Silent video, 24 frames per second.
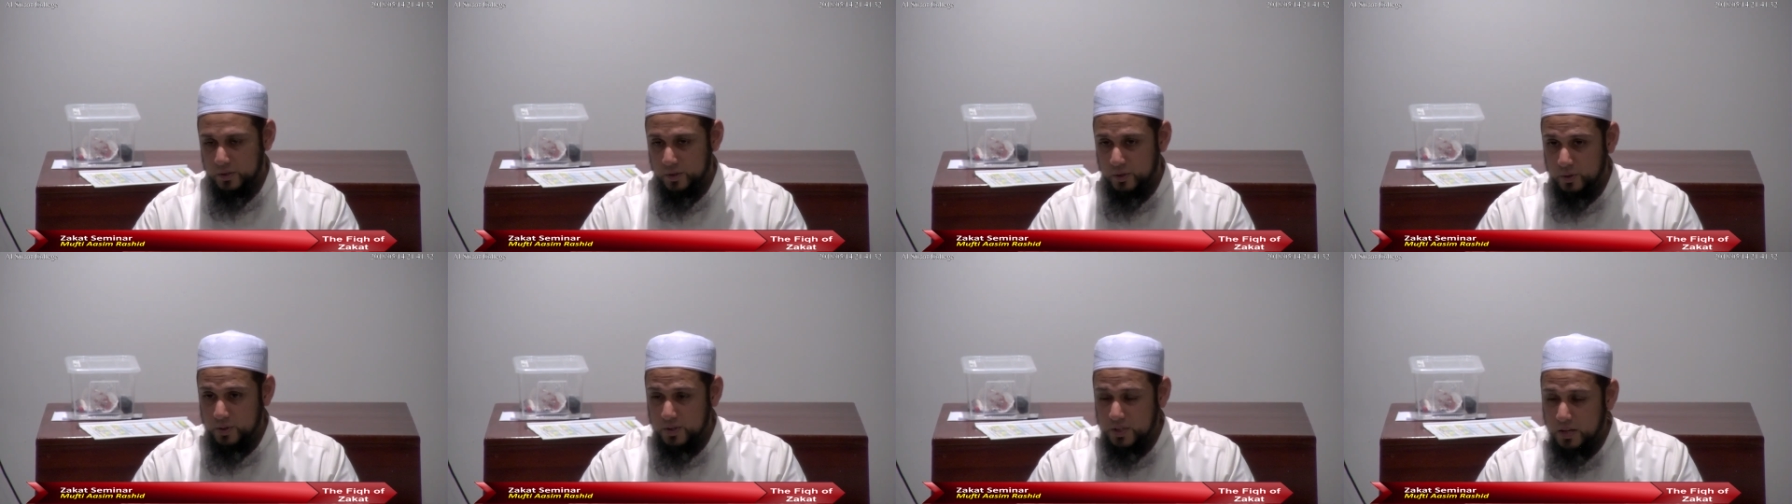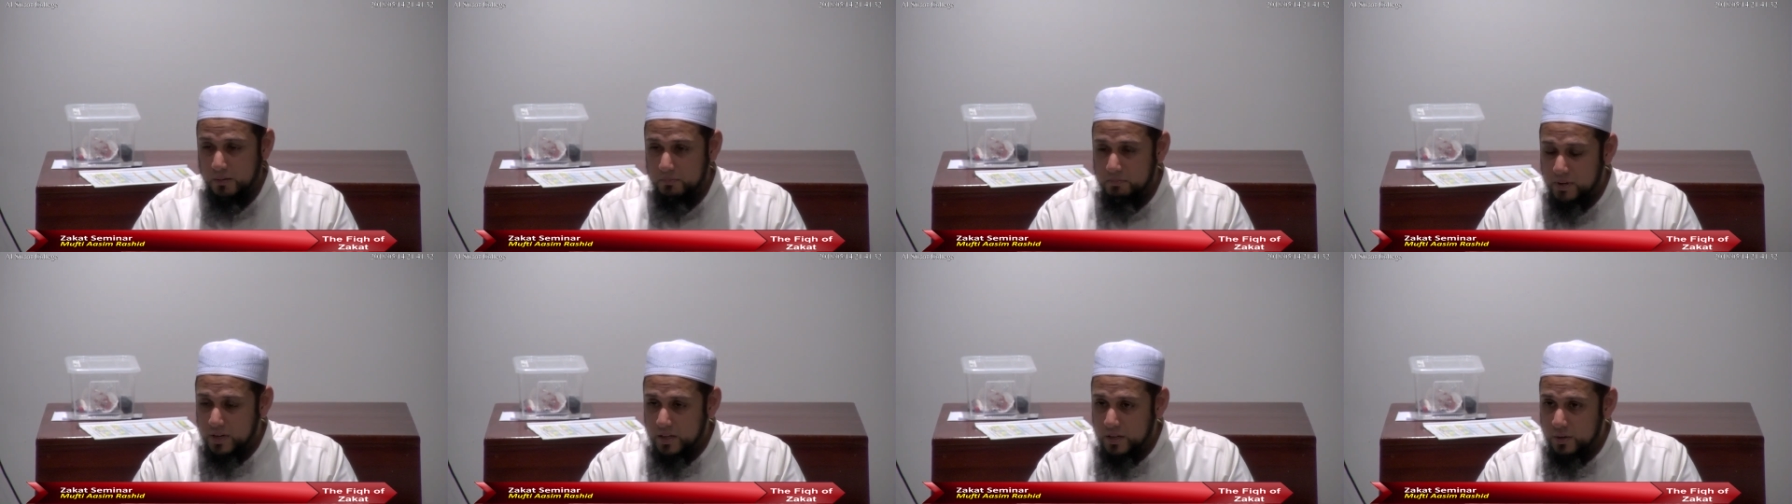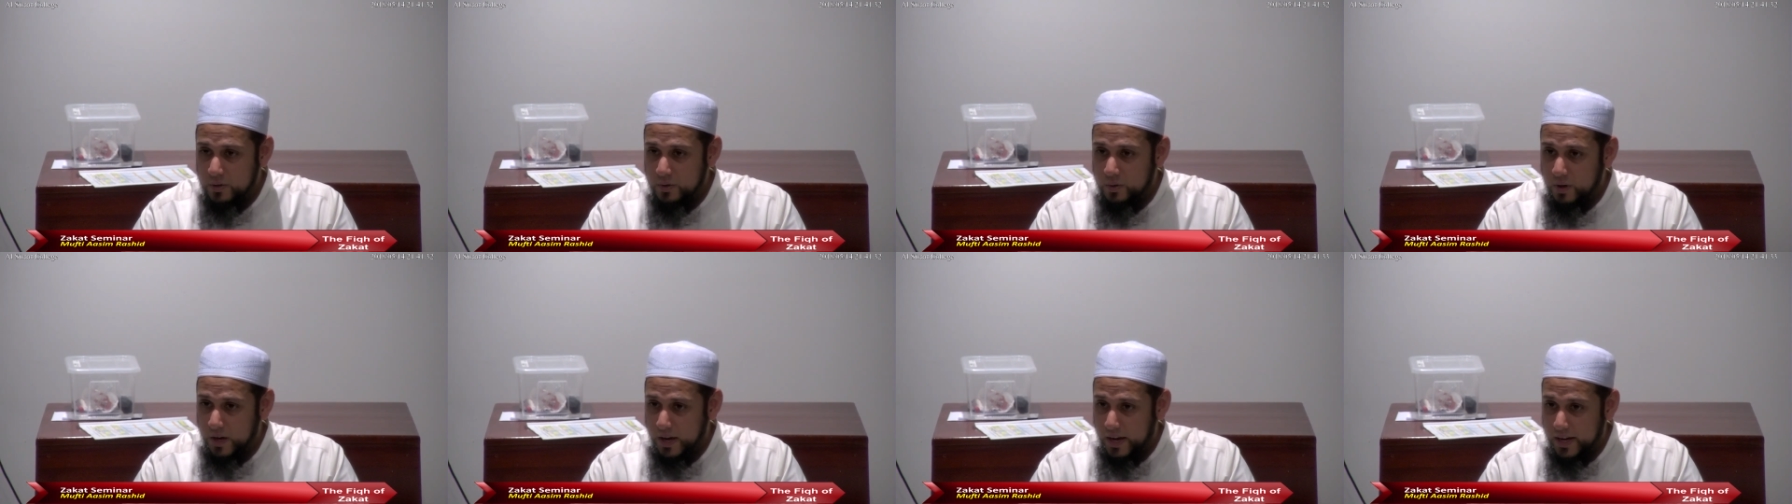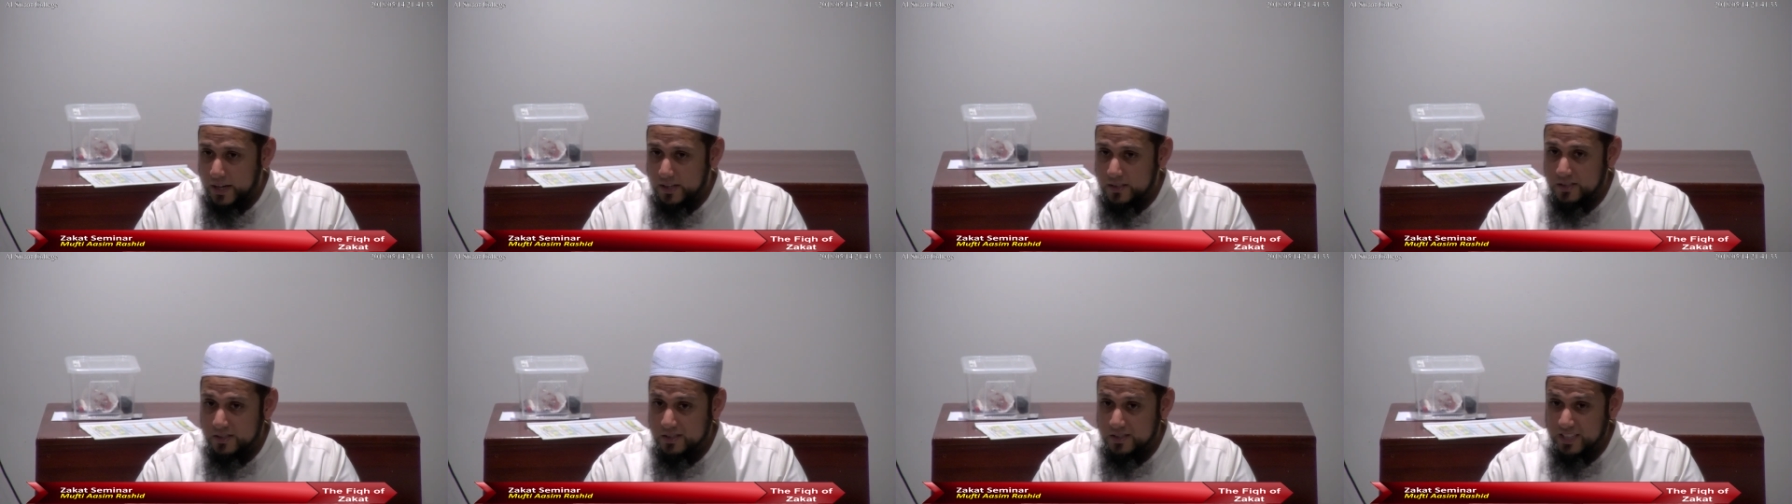So somebody who
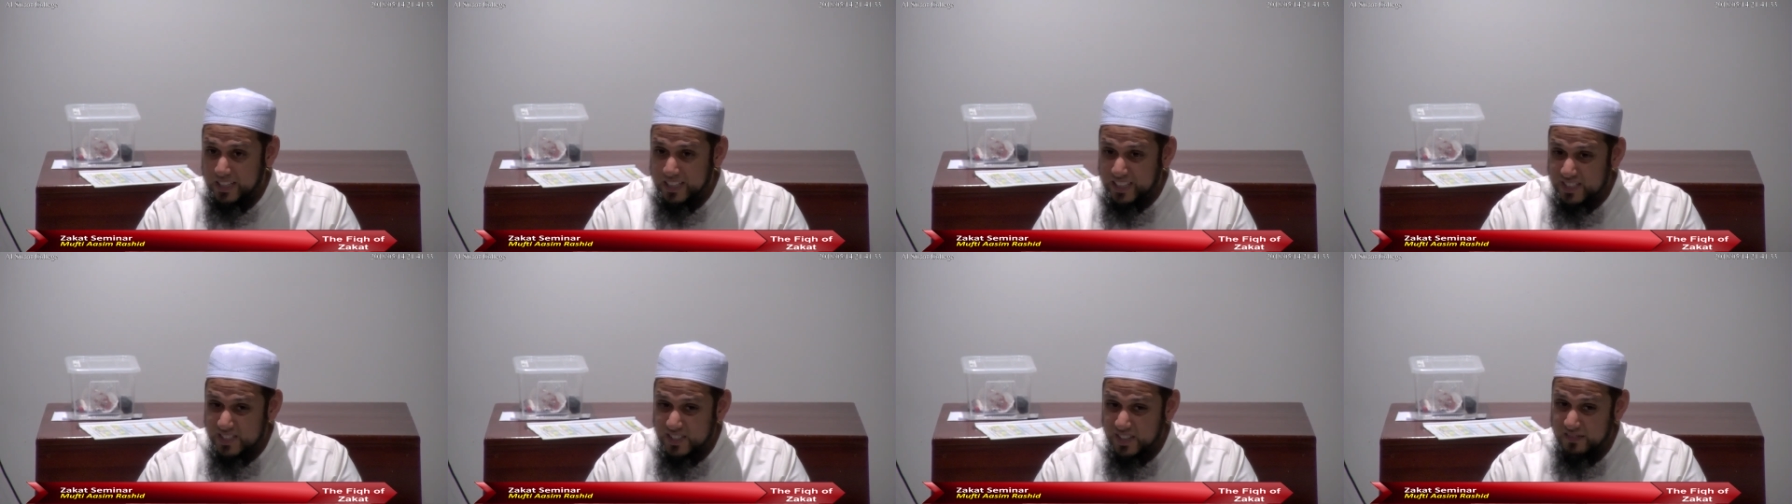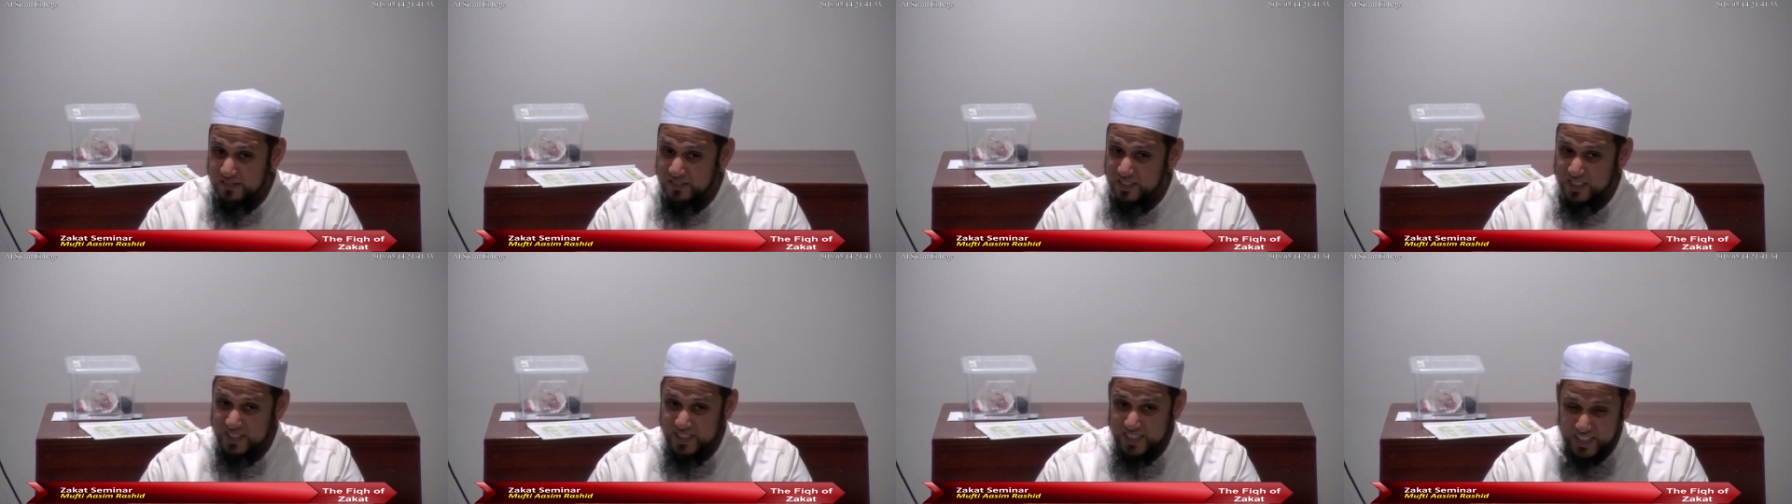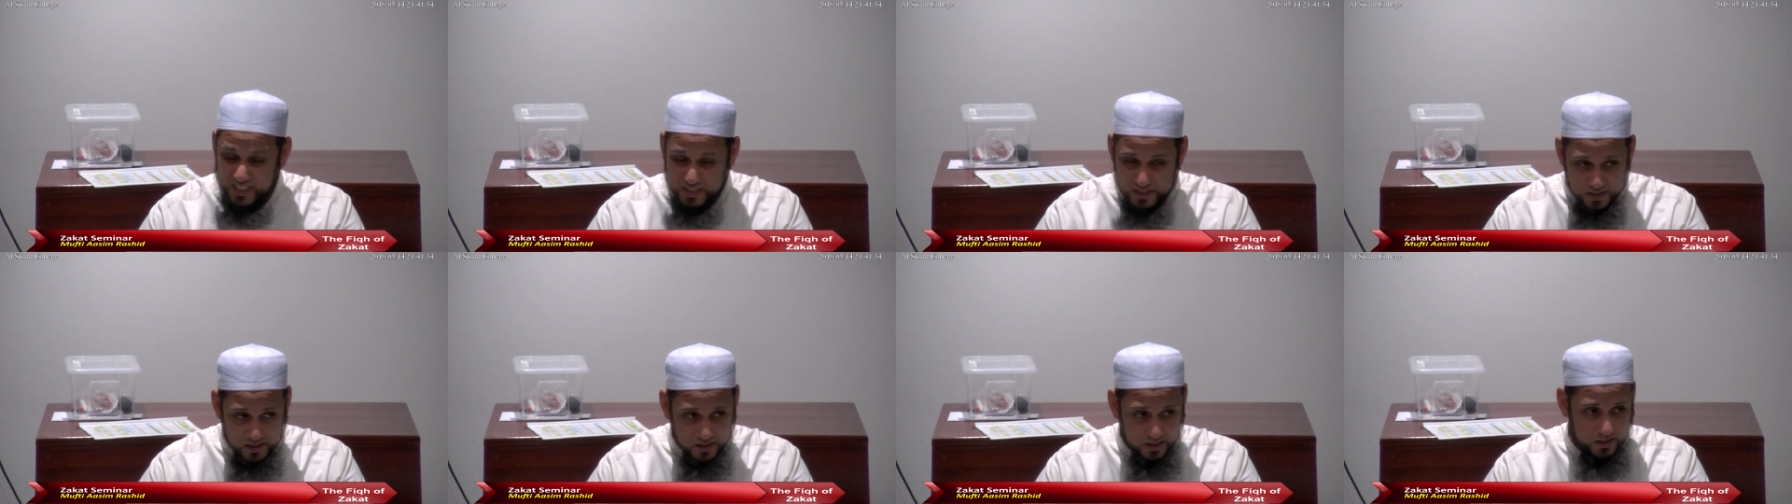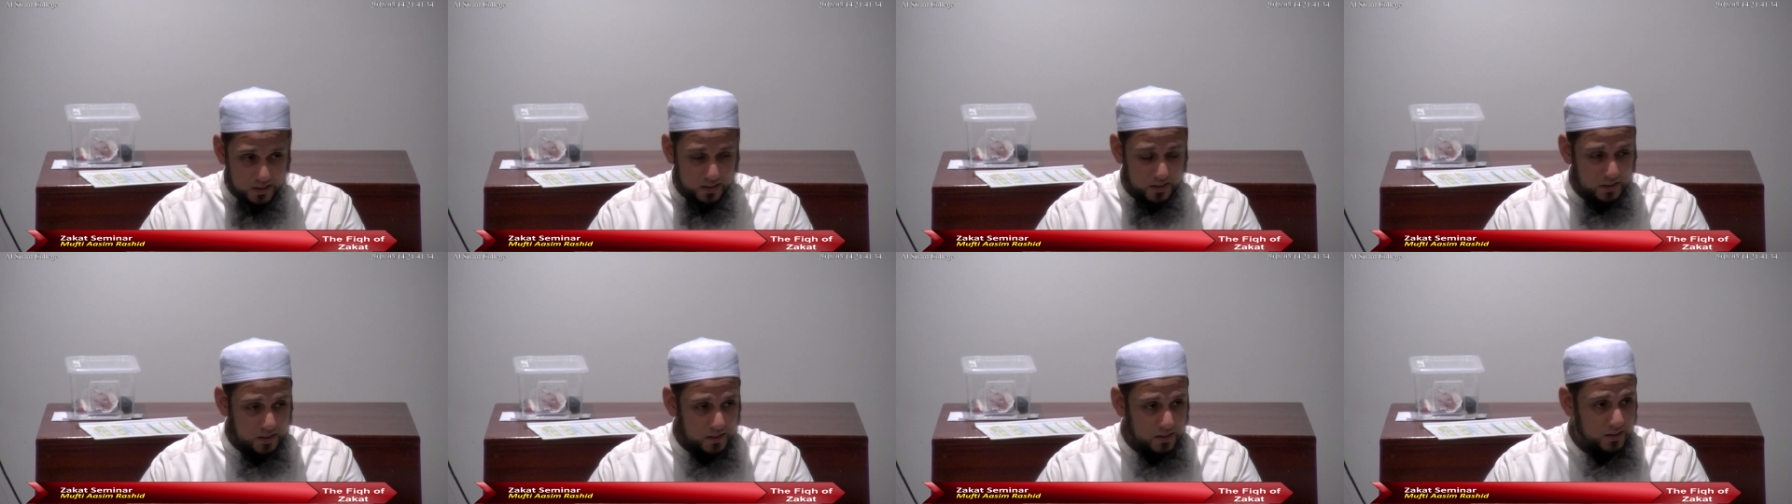has things of
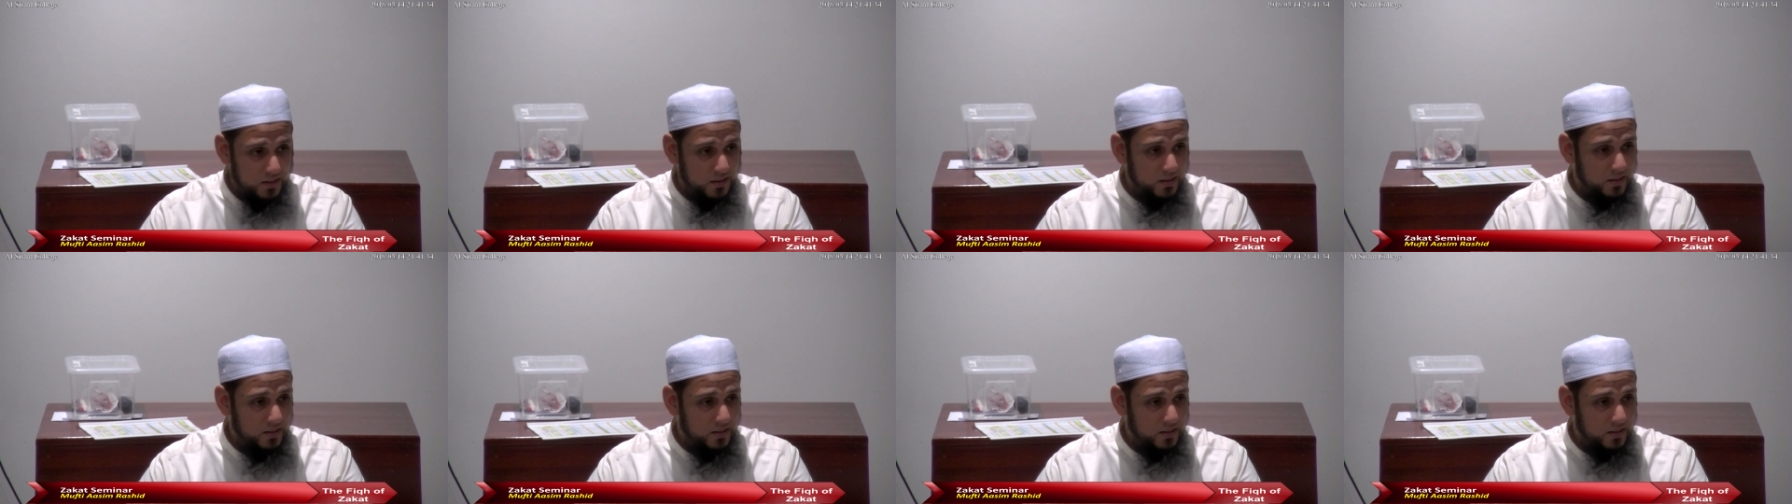necessity,